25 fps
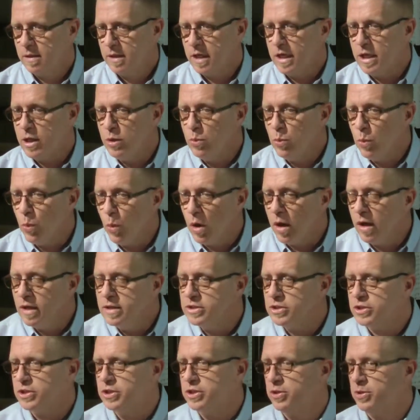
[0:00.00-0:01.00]
He
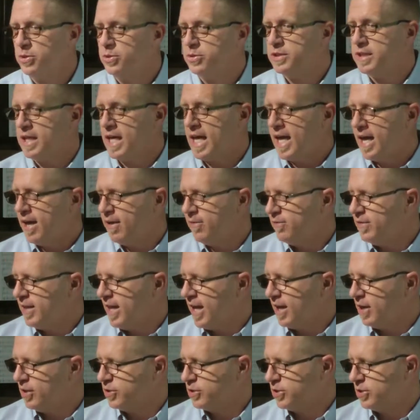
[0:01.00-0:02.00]
wants you to have
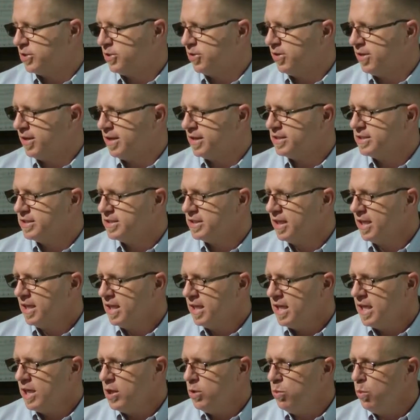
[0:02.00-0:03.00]
that assurance.
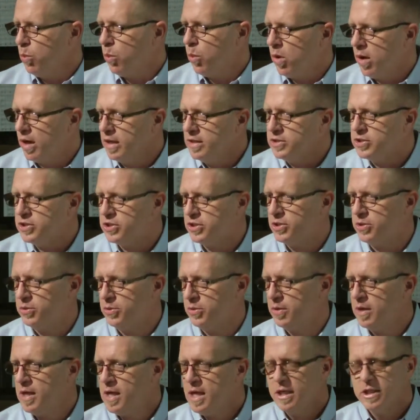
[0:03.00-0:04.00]
He wants
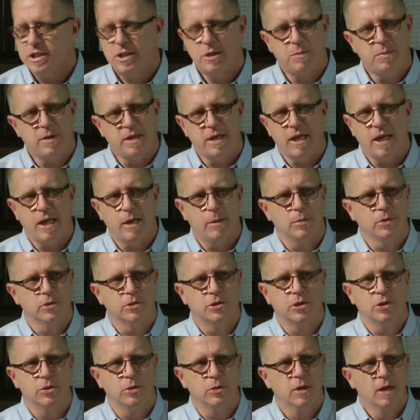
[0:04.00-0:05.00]
you to be able
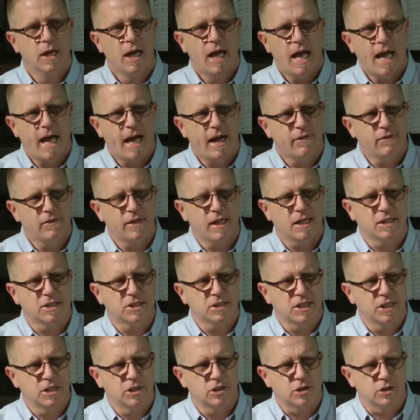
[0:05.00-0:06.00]
to have that
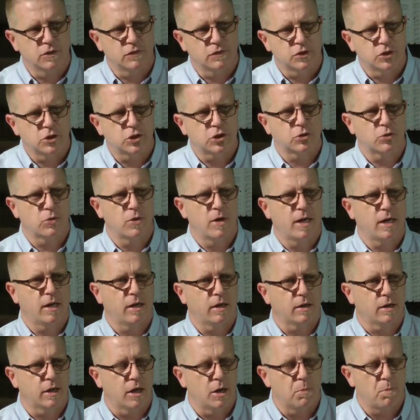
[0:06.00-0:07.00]
sense of
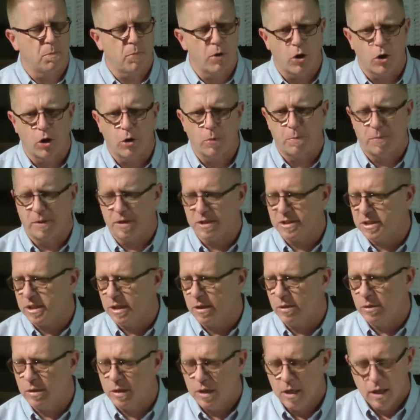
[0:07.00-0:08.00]
strength and purpose
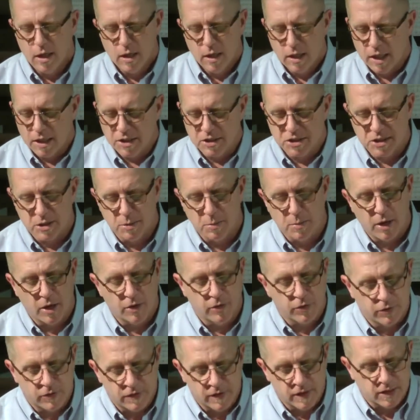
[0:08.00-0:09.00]
and and some
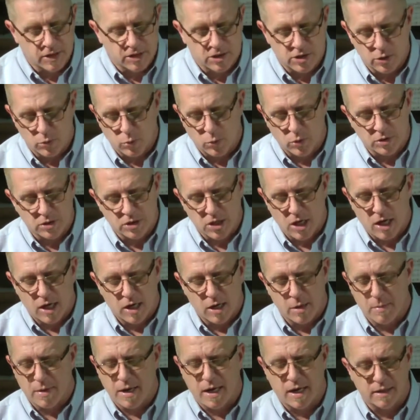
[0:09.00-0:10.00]
other things that we'll
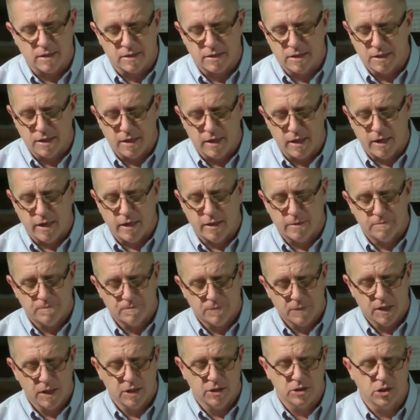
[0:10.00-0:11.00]
talk about today.
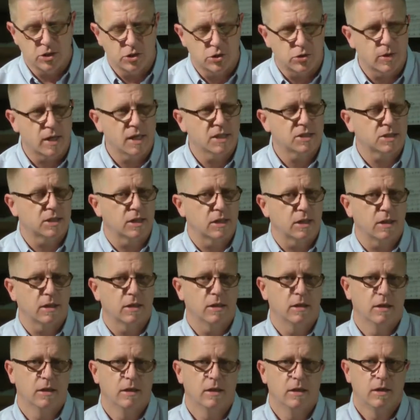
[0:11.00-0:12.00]
He's addressing
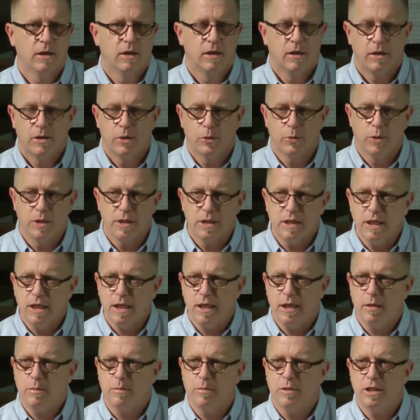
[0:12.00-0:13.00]
the
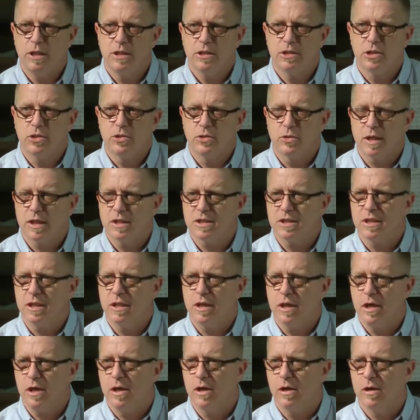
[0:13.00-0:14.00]
redeemed, he's
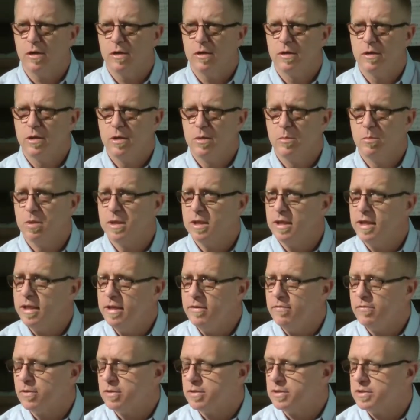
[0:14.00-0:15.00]
addressing here
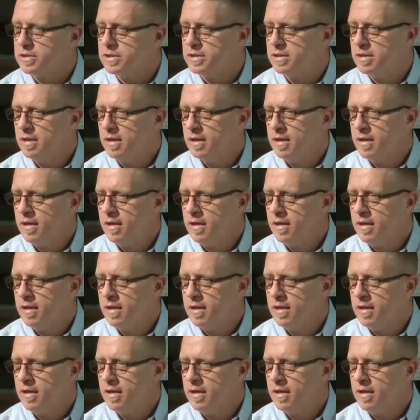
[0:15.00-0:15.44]
believers.